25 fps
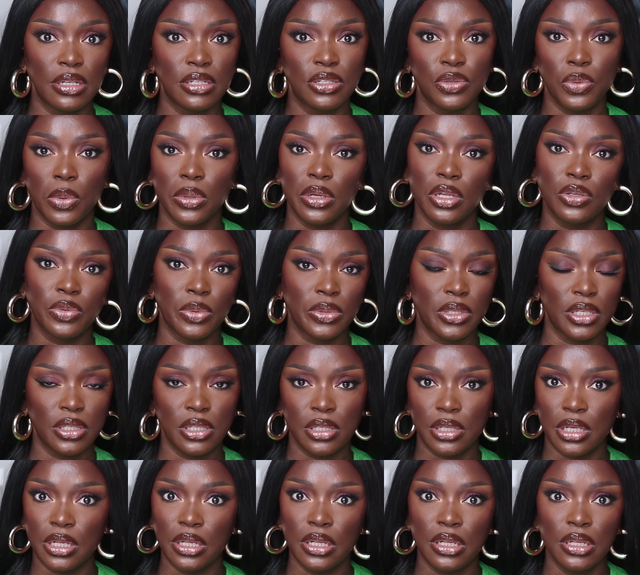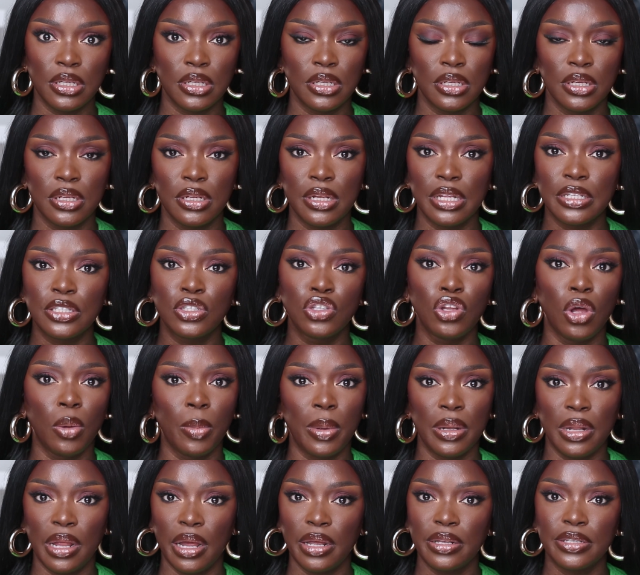It's 2023. Let's
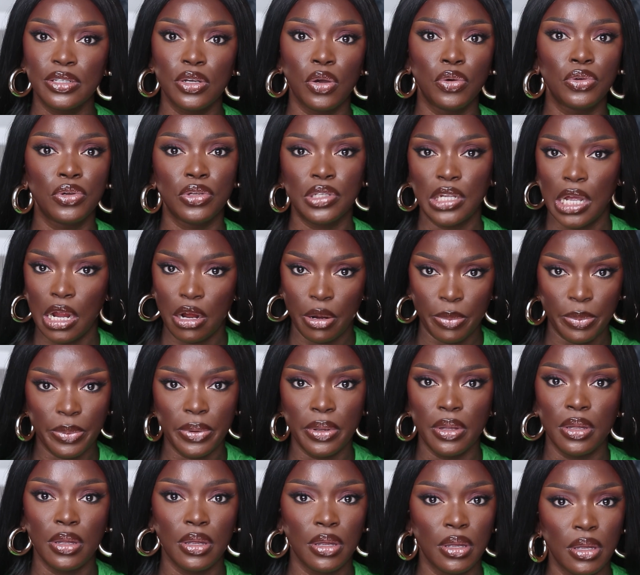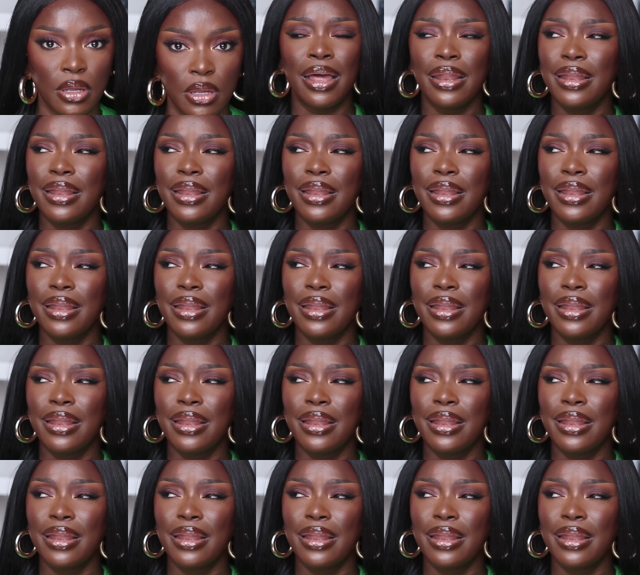normalize going to therapy.